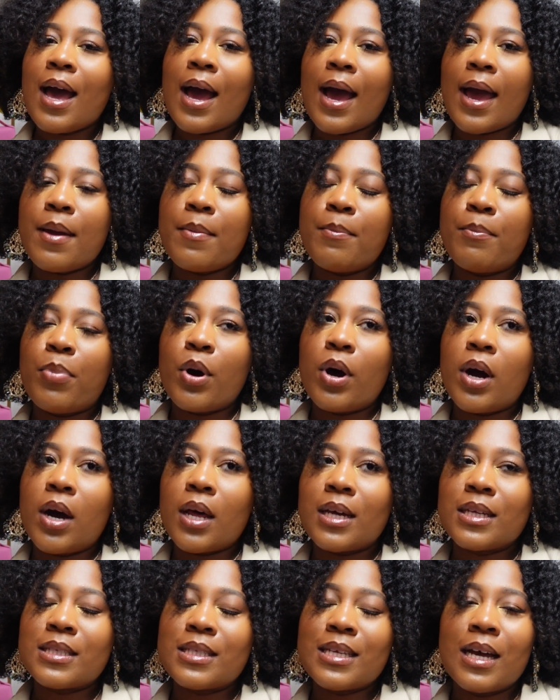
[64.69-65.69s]
I
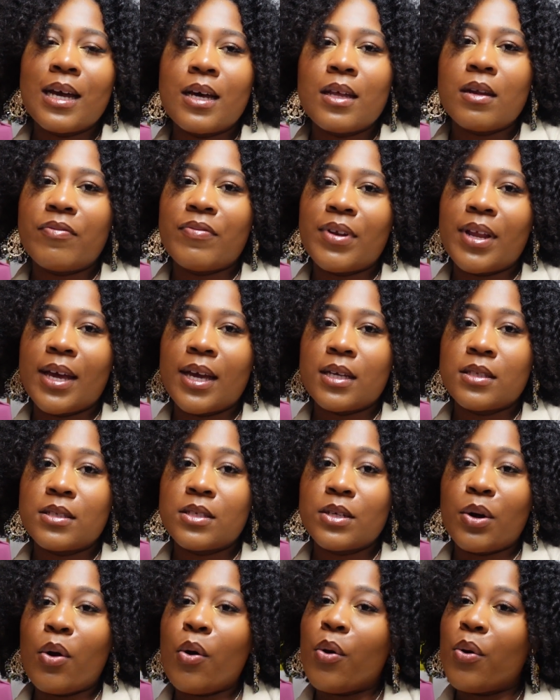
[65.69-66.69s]
bought a ton of like
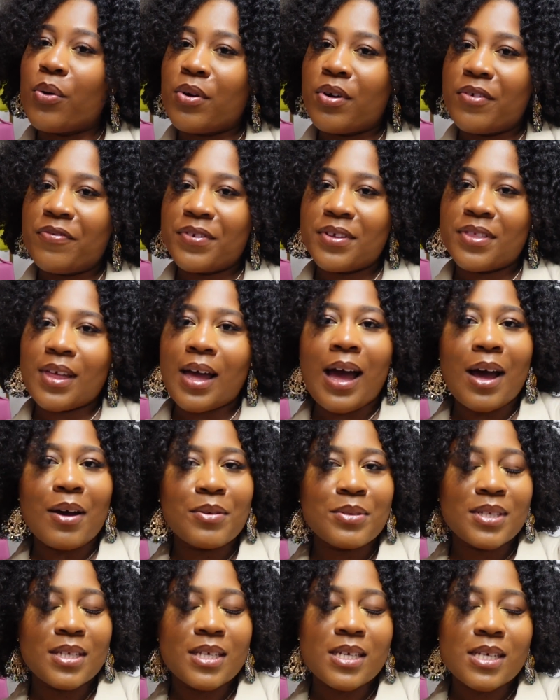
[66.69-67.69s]
decor for the
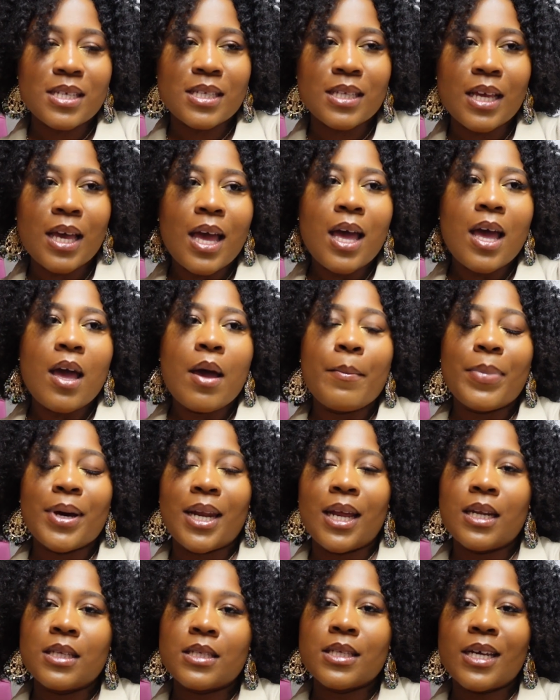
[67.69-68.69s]
houses, but
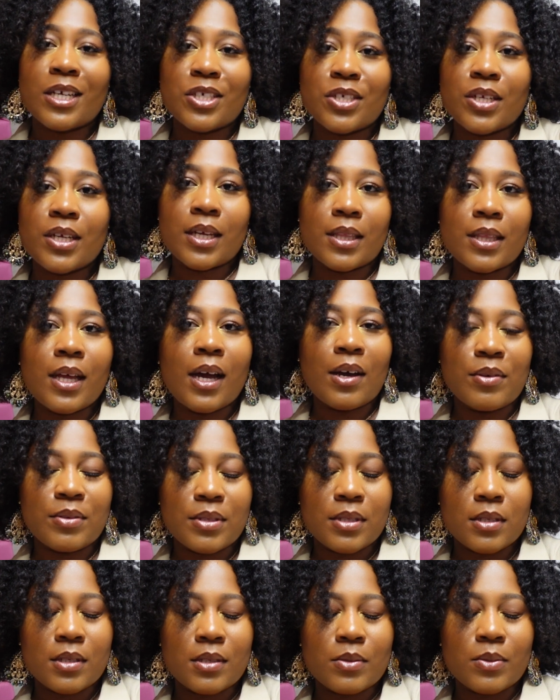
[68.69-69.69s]
I need to actually get the
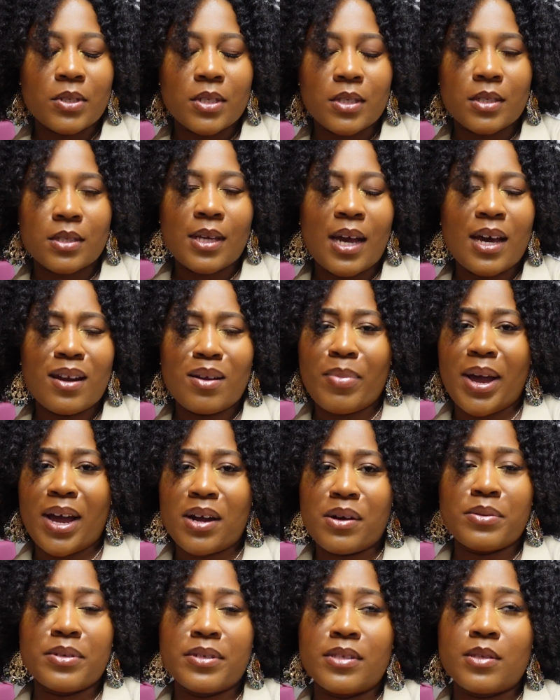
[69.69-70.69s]
houses, which is kind of
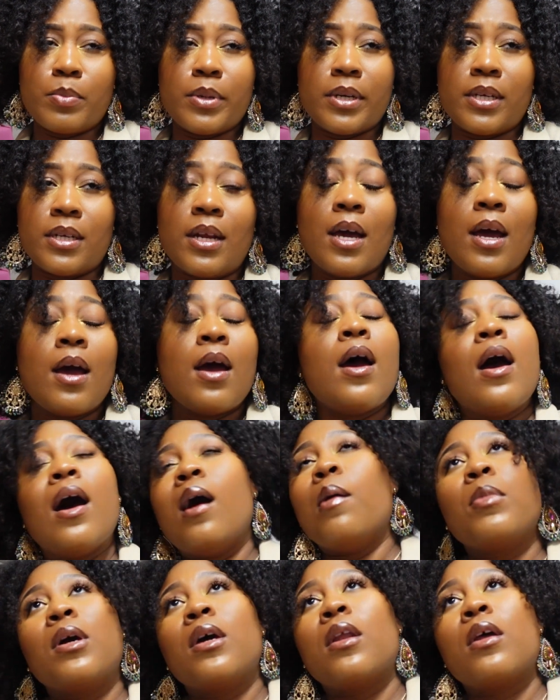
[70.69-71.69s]
backwards, but
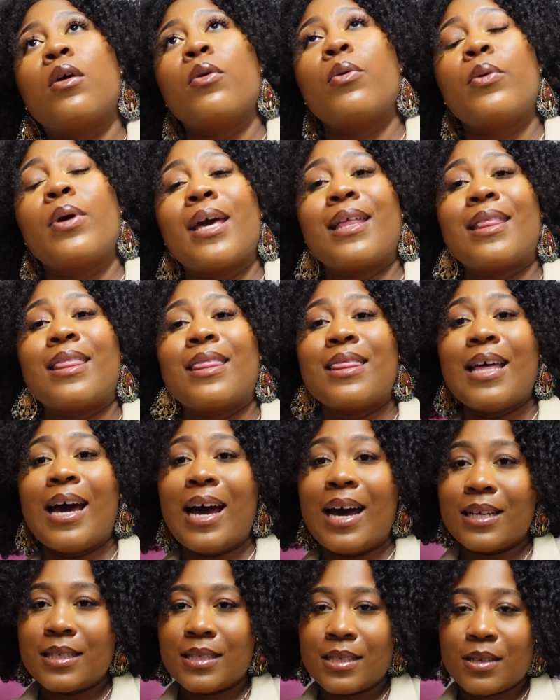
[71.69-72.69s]
I'm gonna go get
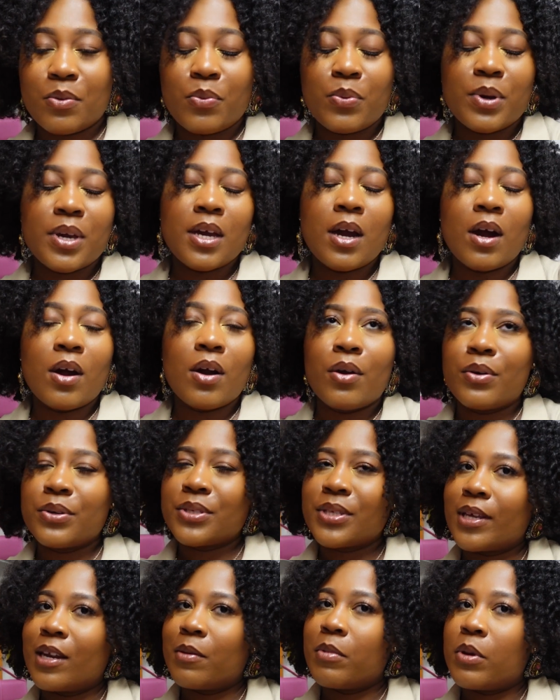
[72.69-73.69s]
that. We are
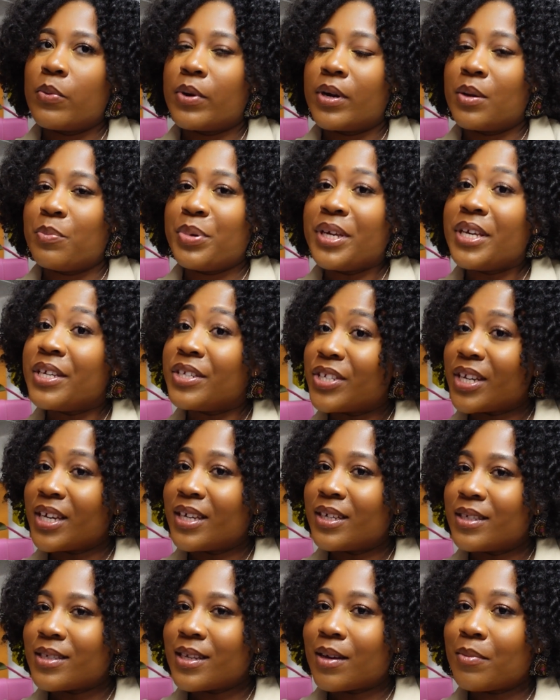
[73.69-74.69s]
also gonna be wearing
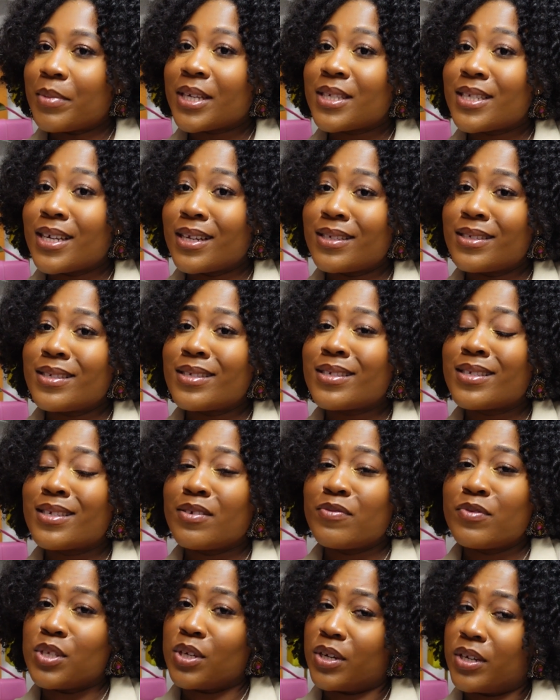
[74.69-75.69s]
PJs. I'm excited to see
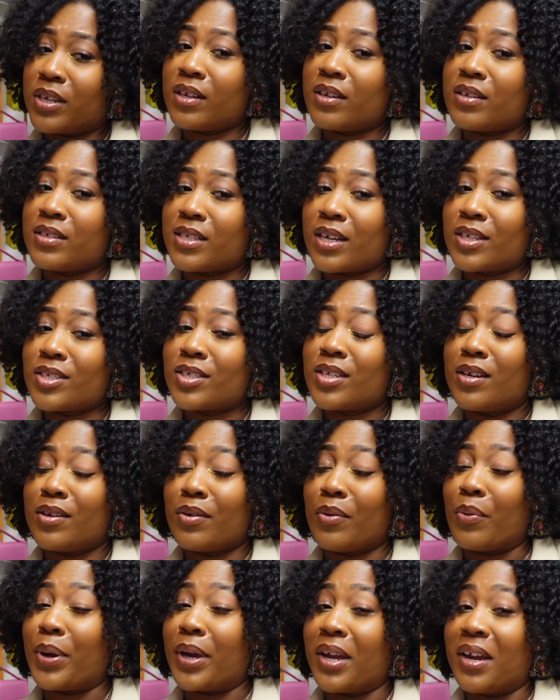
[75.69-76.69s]
if Donnell is actually
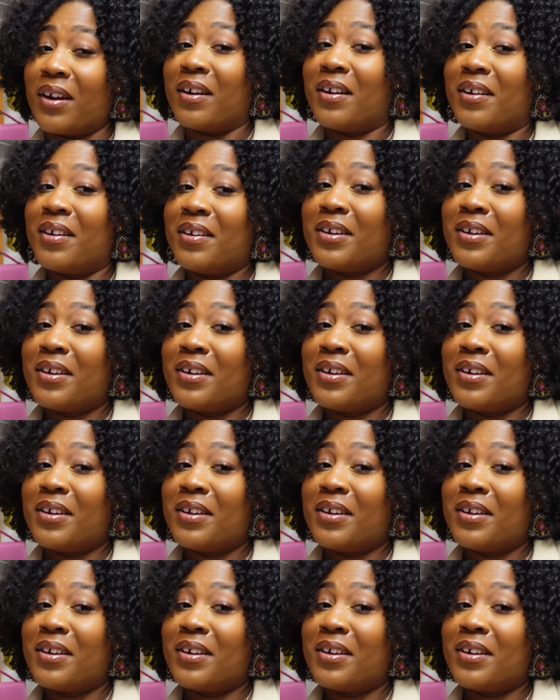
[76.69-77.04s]
gonna wear